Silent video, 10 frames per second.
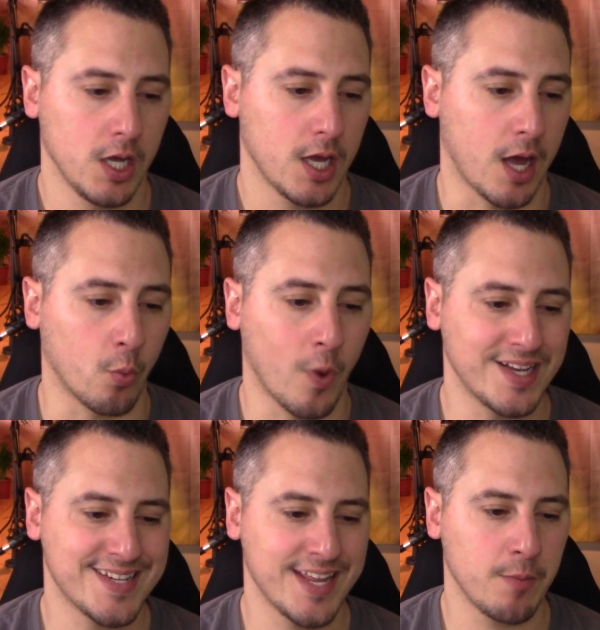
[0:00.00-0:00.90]
On
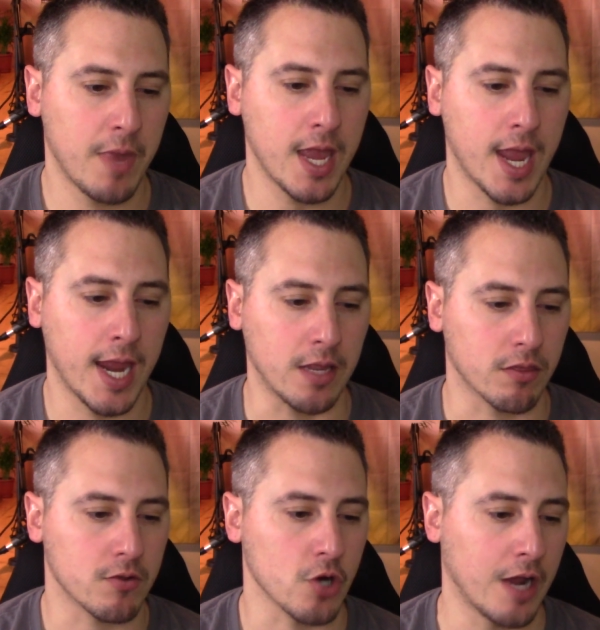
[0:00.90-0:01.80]
Wednesday, May
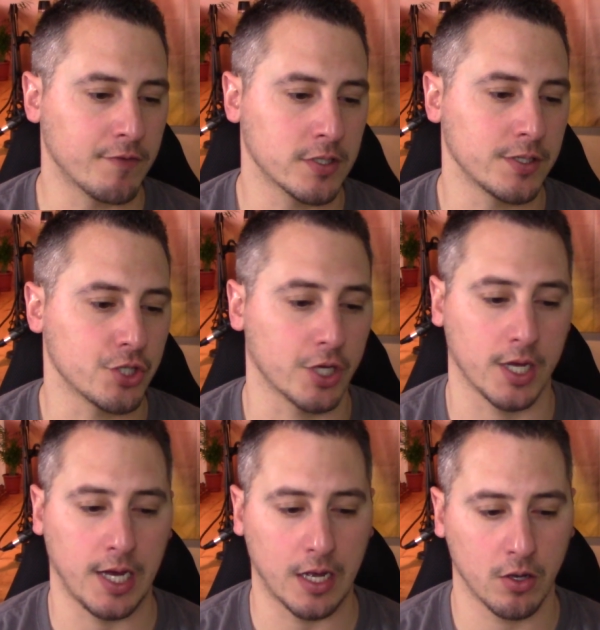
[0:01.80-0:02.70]
8th, drivers in
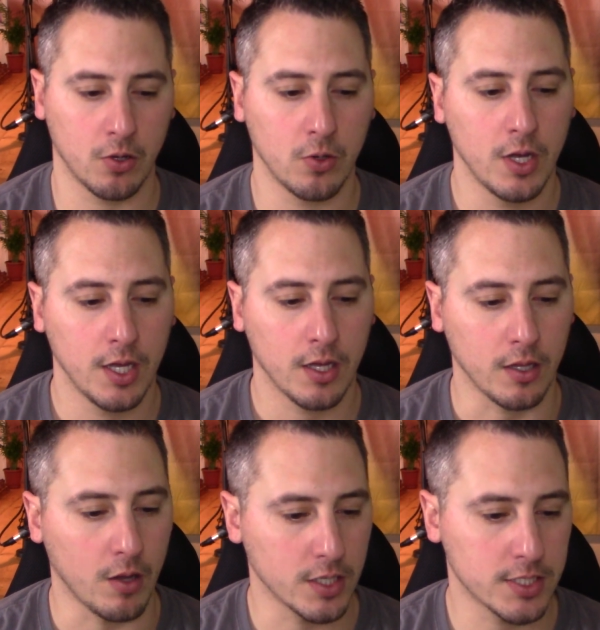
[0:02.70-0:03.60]
Chicago,
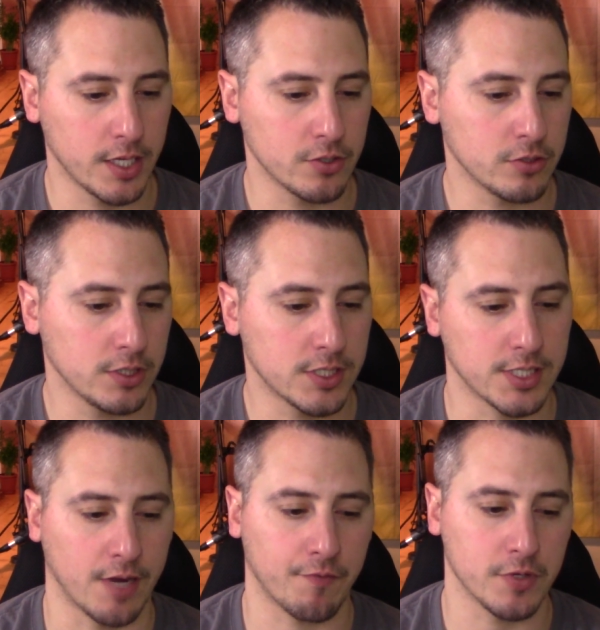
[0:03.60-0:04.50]
Los Angeles,
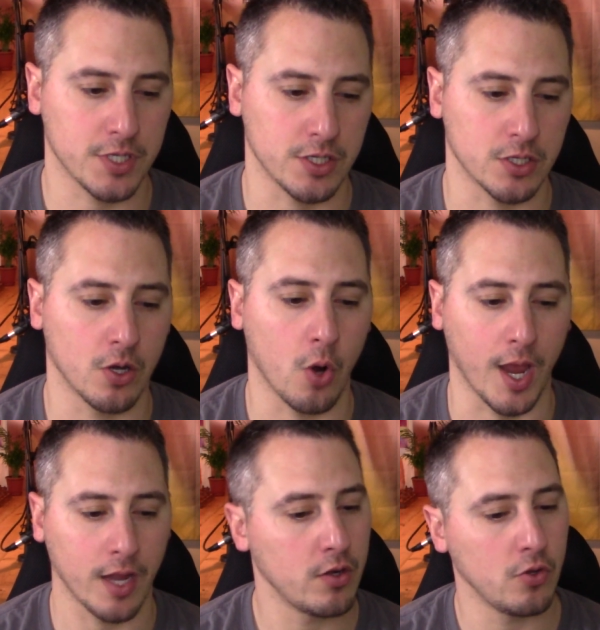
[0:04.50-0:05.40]
San Francisco,
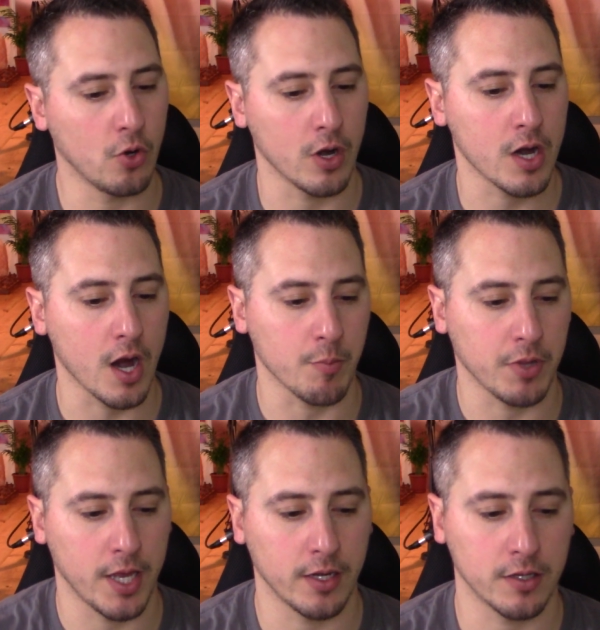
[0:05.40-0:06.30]
and New York are
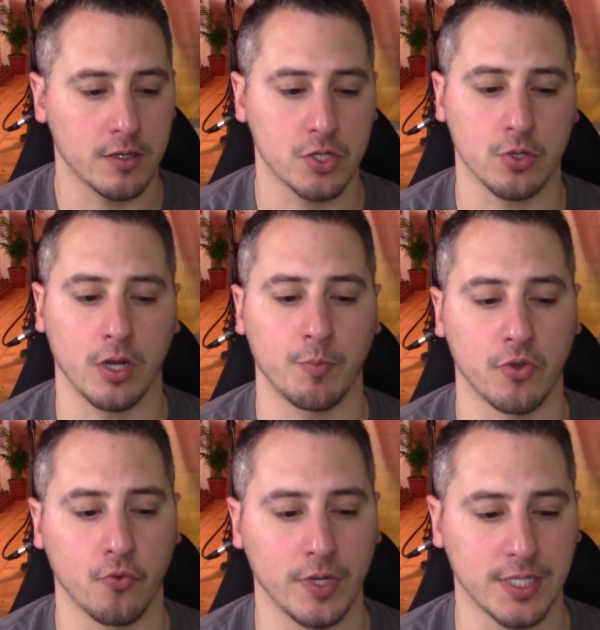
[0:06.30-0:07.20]
planning to strike
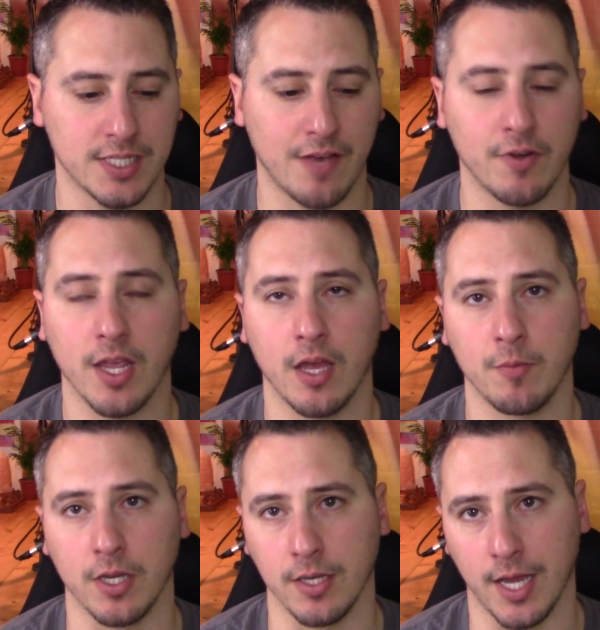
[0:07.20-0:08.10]
between 7 a.m.
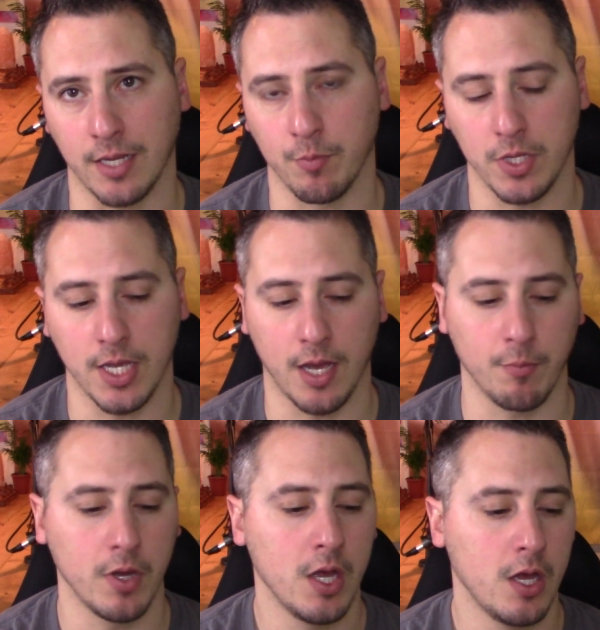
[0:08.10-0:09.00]
and 9
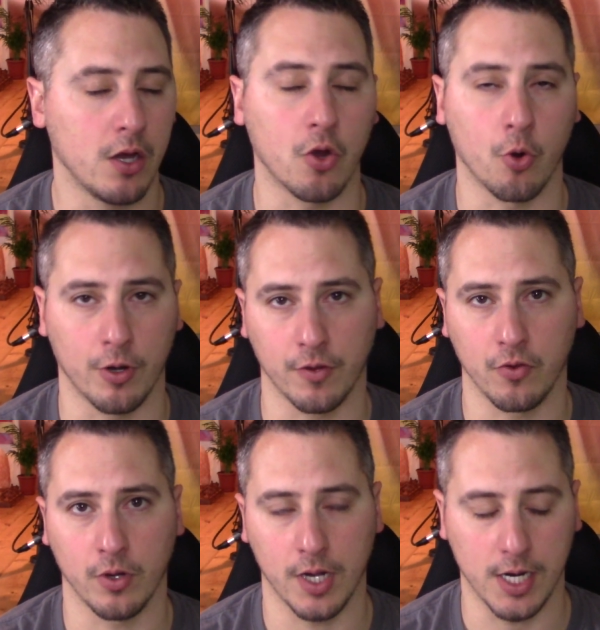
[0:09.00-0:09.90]
p.m., according
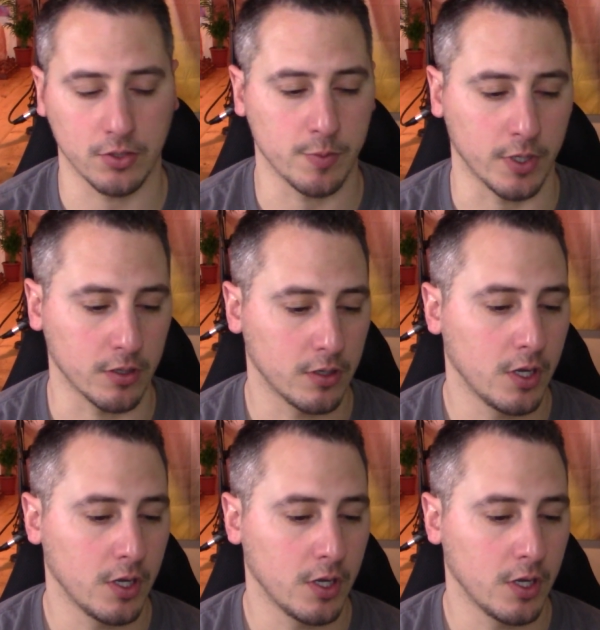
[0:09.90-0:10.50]
to an announcement.